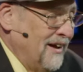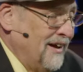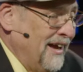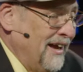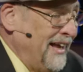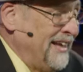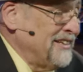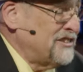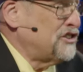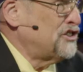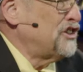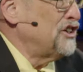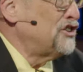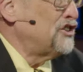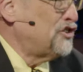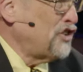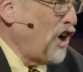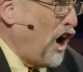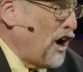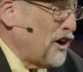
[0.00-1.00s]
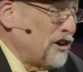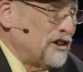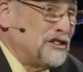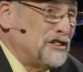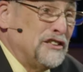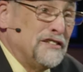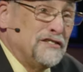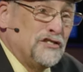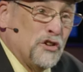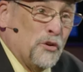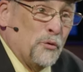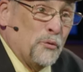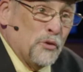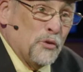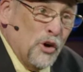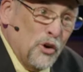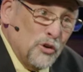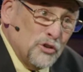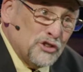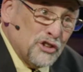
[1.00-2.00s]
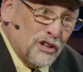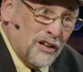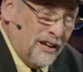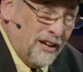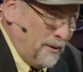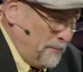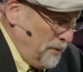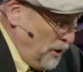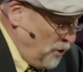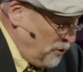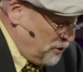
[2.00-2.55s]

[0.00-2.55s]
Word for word: It's the daughters of Jerusalem who